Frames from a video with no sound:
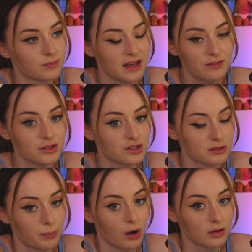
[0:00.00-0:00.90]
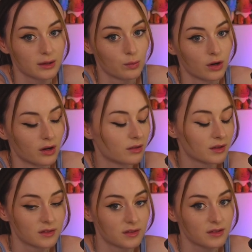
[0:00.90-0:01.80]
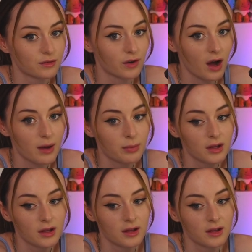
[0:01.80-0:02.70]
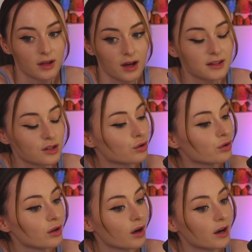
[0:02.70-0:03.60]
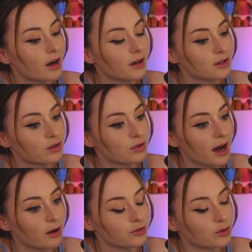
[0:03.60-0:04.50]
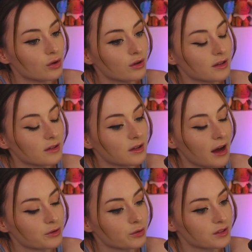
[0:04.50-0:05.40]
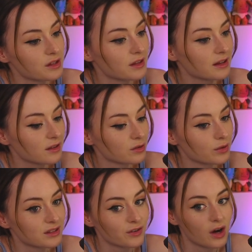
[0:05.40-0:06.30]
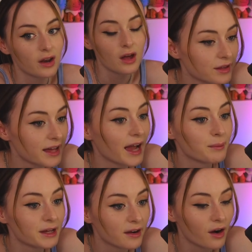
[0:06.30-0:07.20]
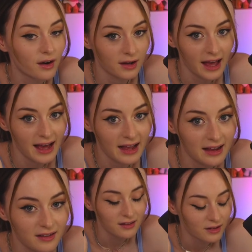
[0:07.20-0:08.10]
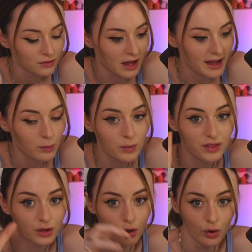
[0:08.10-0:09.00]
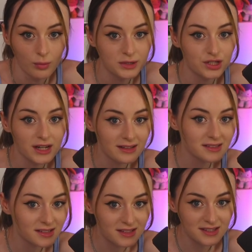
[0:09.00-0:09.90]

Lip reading: Even just sparkling water, that's a vibe. A cute outdoorsy thing is always fun. Gaming arcade, like with the claw machines and